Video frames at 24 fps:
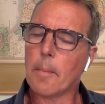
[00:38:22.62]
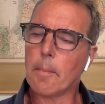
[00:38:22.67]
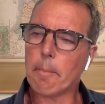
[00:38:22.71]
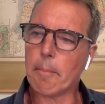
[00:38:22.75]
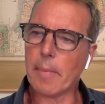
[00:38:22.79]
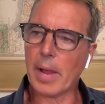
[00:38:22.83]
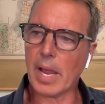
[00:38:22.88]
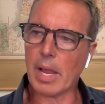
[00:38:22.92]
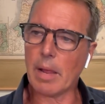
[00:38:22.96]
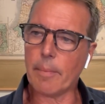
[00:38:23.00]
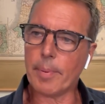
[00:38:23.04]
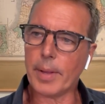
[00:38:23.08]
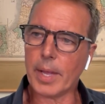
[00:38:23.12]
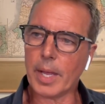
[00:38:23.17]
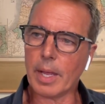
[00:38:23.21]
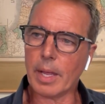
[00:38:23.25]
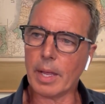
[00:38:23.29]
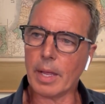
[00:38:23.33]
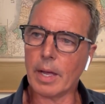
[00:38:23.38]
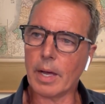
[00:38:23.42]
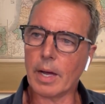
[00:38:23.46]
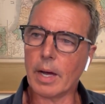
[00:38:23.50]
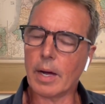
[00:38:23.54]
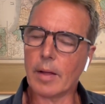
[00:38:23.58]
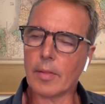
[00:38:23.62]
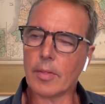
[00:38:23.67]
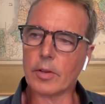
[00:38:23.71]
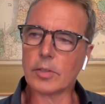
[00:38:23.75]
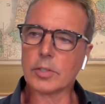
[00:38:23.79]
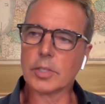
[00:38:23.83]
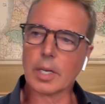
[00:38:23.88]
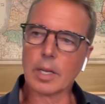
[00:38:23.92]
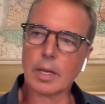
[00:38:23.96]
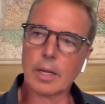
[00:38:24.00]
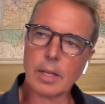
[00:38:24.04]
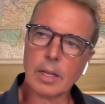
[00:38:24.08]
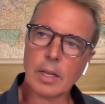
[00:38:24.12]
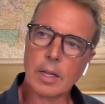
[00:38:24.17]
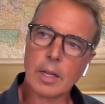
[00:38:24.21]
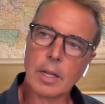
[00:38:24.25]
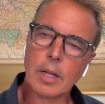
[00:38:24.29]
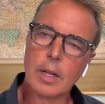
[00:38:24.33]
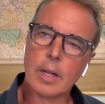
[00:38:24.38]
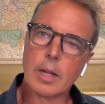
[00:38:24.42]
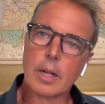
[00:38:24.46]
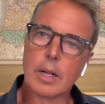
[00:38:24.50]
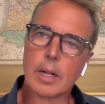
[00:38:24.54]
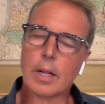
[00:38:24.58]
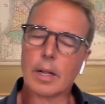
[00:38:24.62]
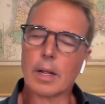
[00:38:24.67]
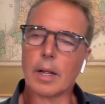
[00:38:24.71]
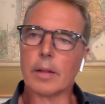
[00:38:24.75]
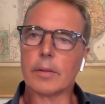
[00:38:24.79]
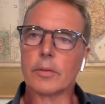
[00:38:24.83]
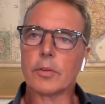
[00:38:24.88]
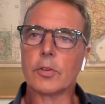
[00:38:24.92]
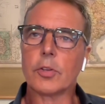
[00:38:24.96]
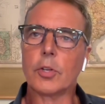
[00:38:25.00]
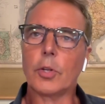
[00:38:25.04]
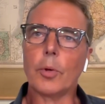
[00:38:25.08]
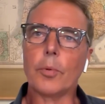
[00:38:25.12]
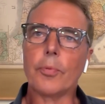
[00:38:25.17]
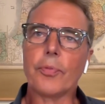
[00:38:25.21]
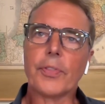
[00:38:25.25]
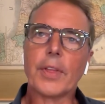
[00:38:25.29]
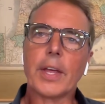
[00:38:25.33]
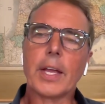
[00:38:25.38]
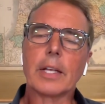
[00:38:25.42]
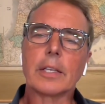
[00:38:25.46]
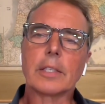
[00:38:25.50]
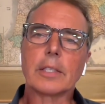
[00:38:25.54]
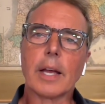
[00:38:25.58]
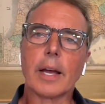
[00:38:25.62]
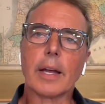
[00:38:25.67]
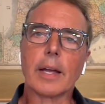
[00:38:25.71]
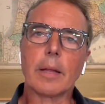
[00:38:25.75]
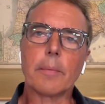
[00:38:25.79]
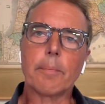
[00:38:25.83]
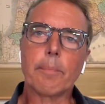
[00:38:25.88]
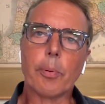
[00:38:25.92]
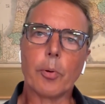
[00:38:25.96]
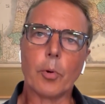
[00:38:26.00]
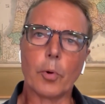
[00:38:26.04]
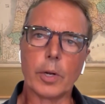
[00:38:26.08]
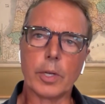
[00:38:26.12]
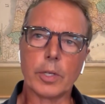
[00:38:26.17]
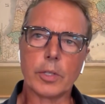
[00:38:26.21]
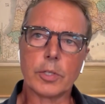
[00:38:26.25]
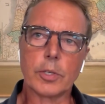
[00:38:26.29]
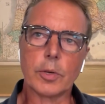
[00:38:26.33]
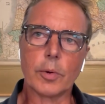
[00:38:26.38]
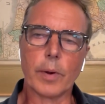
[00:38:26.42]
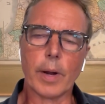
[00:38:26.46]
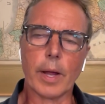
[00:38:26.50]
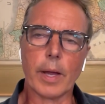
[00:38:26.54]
Maybe. There's two things I can point to,